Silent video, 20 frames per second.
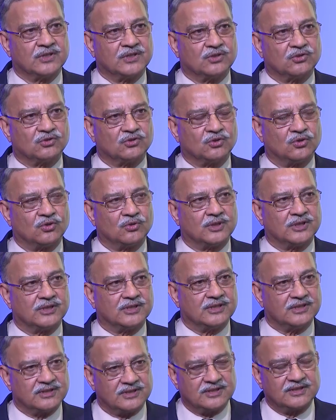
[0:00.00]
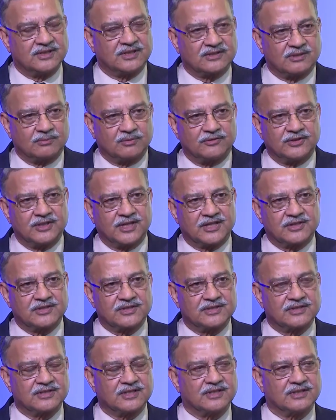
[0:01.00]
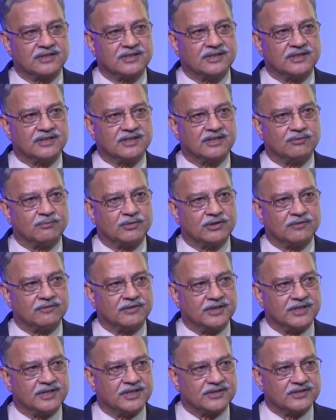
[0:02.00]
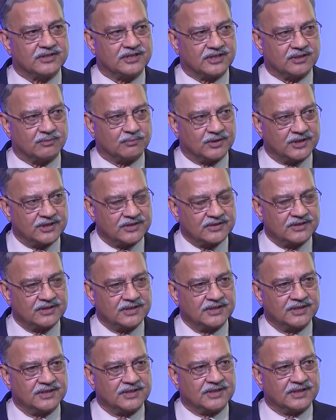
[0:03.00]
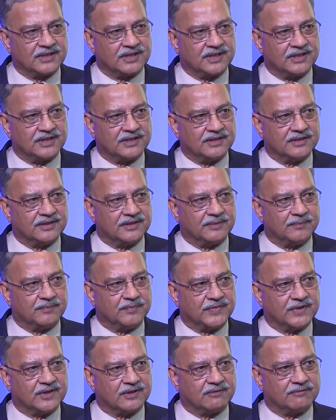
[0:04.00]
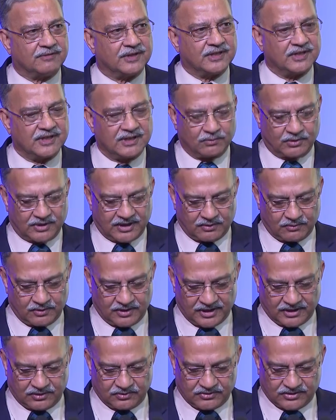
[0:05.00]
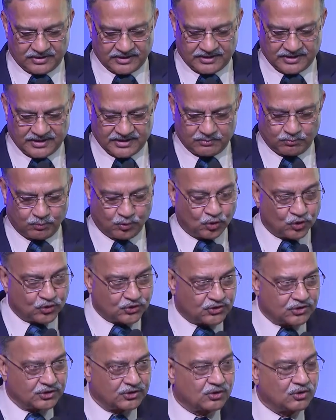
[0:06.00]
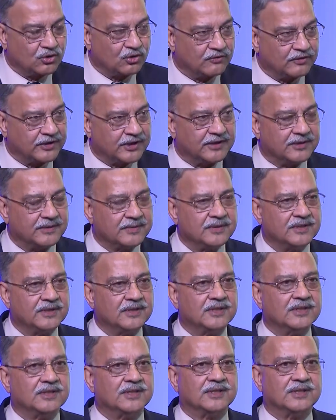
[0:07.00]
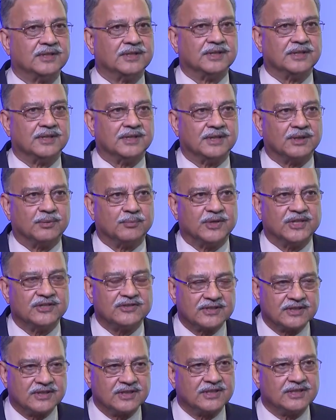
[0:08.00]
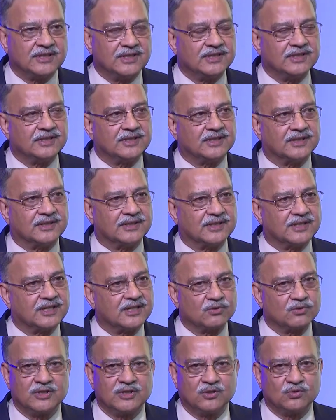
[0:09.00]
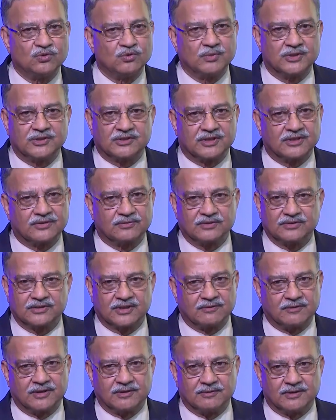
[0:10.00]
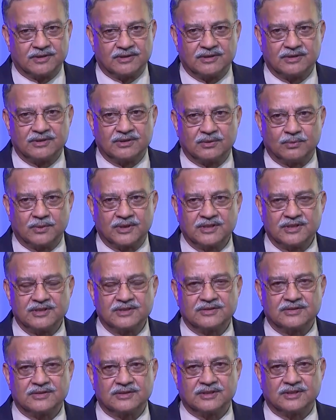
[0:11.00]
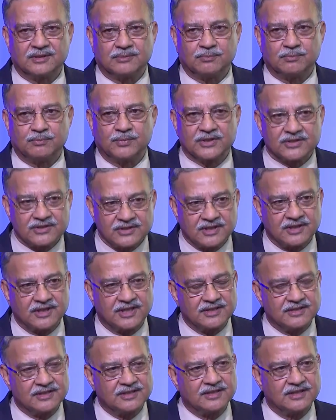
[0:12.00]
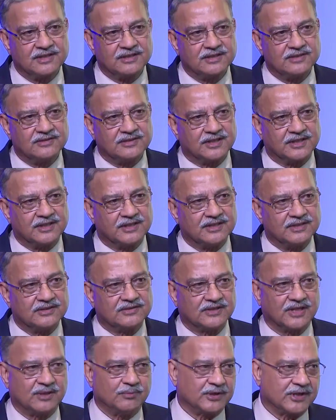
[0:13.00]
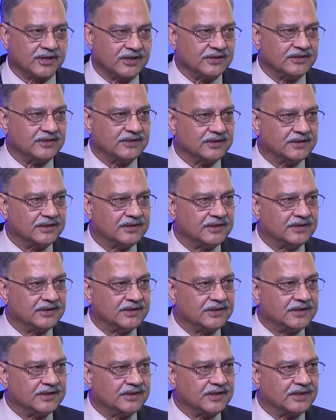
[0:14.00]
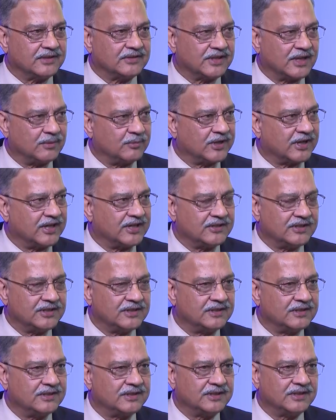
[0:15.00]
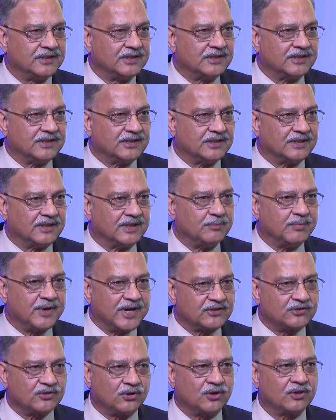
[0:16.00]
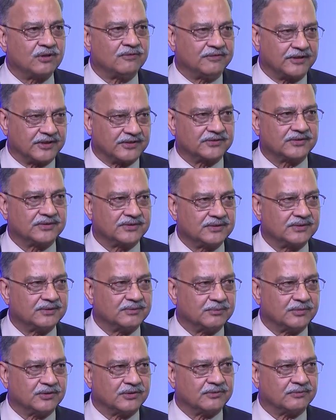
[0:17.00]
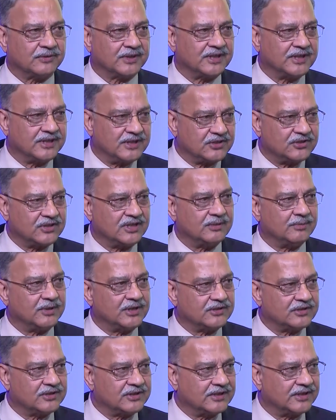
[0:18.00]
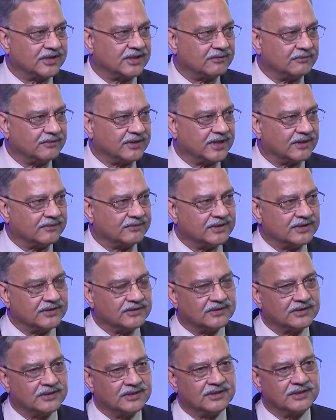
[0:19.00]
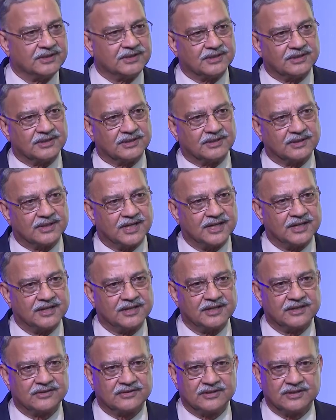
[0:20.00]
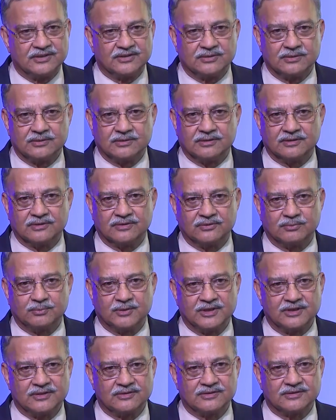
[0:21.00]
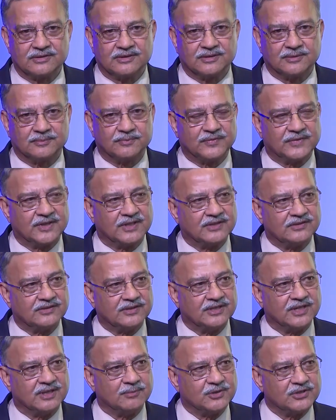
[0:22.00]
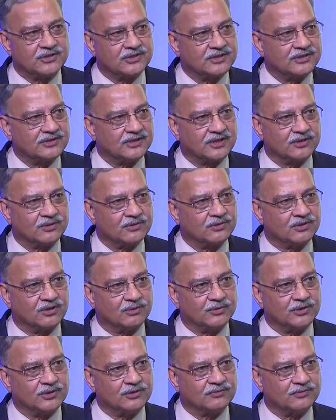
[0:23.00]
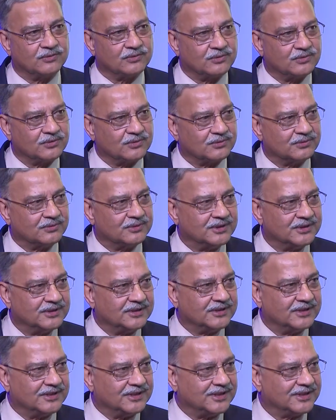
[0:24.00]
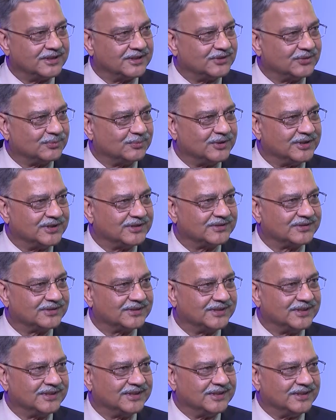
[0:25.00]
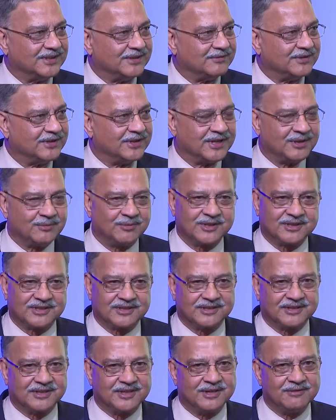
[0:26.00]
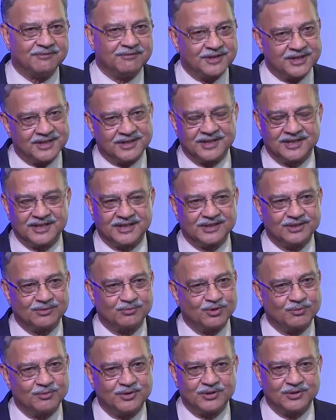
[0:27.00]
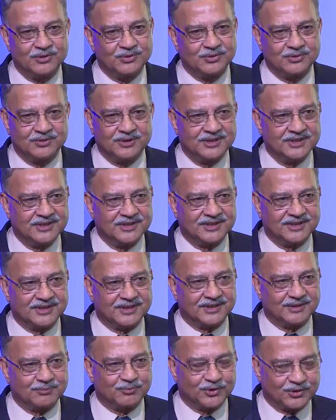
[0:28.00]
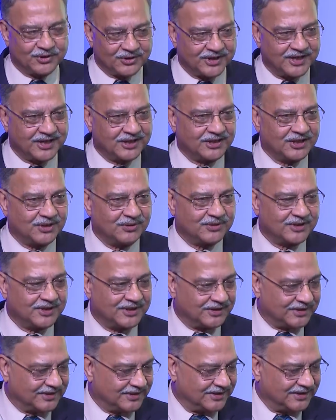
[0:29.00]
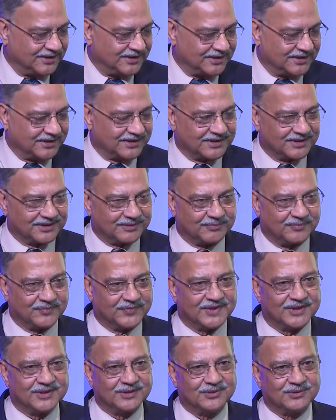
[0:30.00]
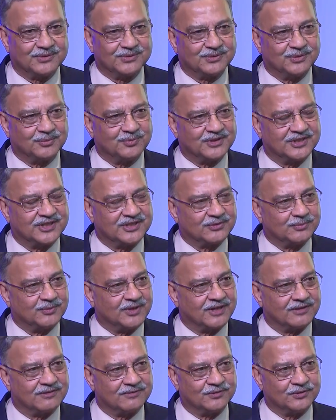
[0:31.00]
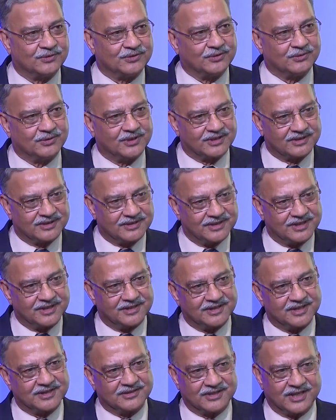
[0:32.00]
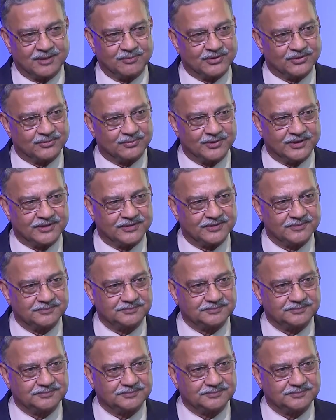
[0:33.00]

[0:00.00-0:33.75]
So these are some of the actions that the government of India has taken place. And finally, what I would like to say that post-COVID, basically, there are two mantras for survival. One is personal hygiene, and the second is cyber hygiene. And cyber hygiene impacts all of us, because when I initially mentioned that we have these land, air, sea, space as the dimensions, I don't know how many of you go to air and space every day, but every day, the moment you put your neck down and open that smartphone, you are entering cyberspace.